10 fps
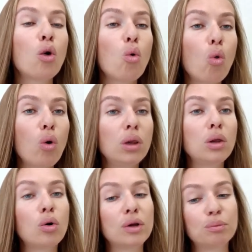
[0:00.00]
or
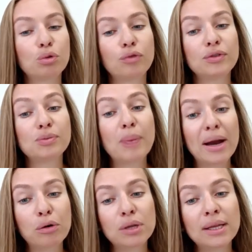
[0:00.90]
lock in profits
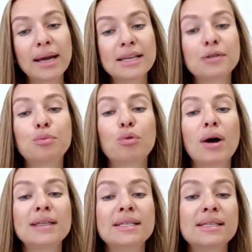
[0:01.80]
manually as the
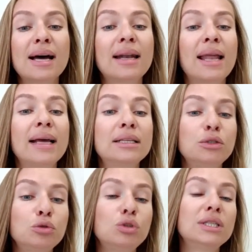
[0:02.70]
price is unlikely
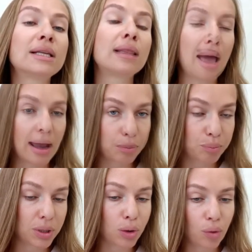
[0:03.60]
to decline
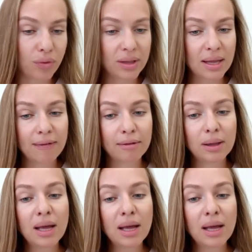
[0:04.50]
below the level.